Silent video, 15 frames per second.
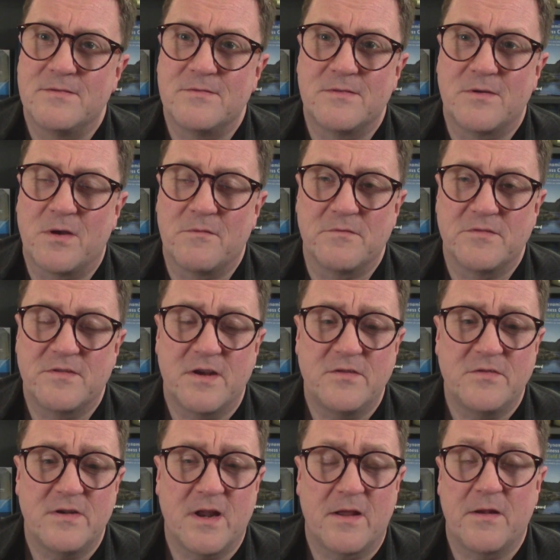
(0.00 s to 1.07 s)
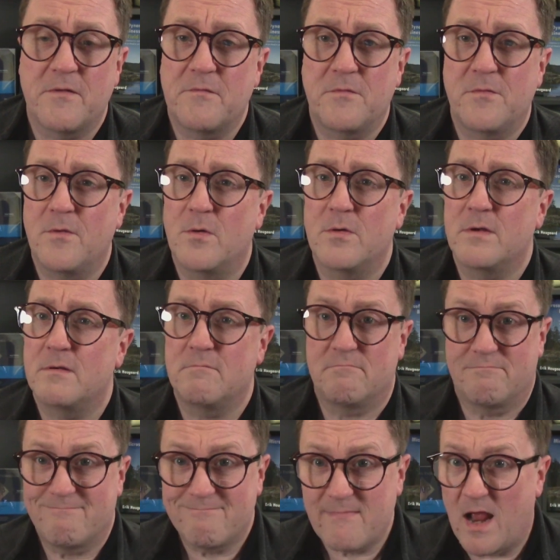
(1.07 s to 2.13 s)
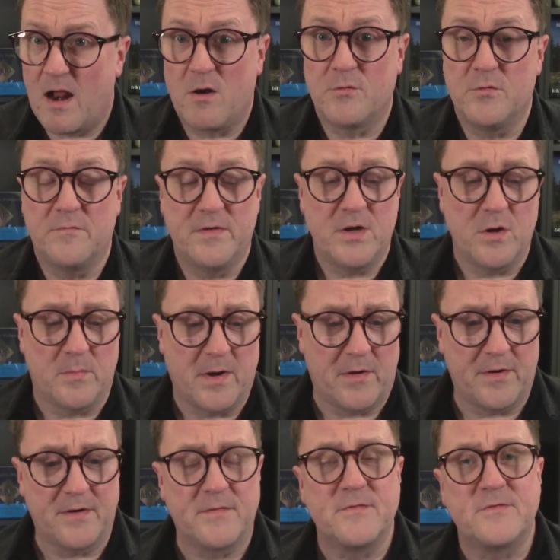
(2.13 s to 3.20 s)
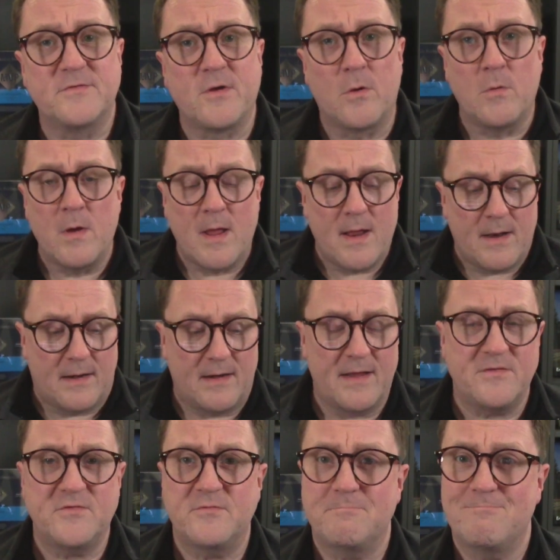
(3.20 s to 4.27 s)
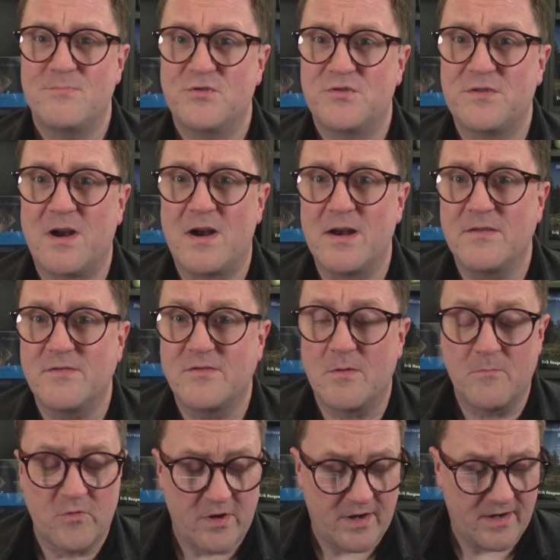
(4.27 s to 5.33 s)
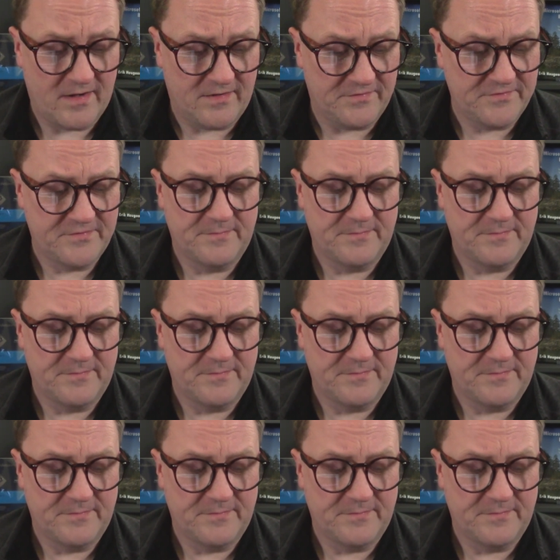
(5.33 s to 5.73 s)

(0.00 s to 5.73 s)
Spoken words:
conversation, and I thought I'll do a video about it. So let's start somewhere else.